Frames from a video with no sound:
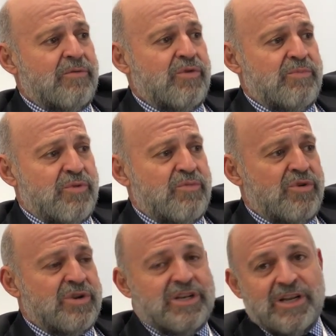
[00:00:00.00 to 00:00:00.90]
are we
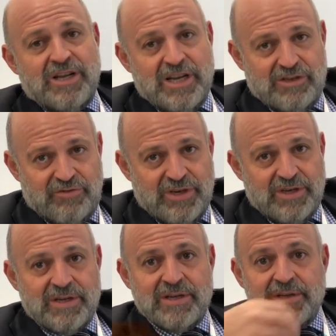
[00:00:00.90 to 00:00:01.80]
promoting electric
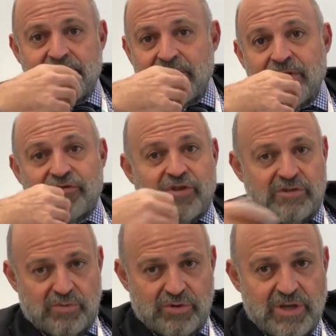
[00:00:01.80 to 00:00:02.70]

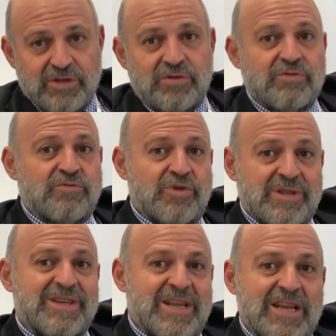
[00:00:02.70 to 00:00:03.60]
transportation
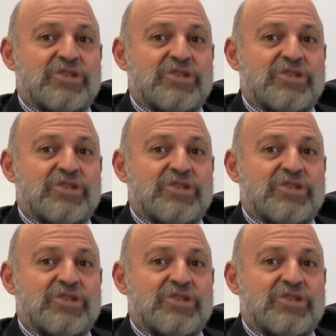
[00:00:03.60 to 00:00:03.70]
when the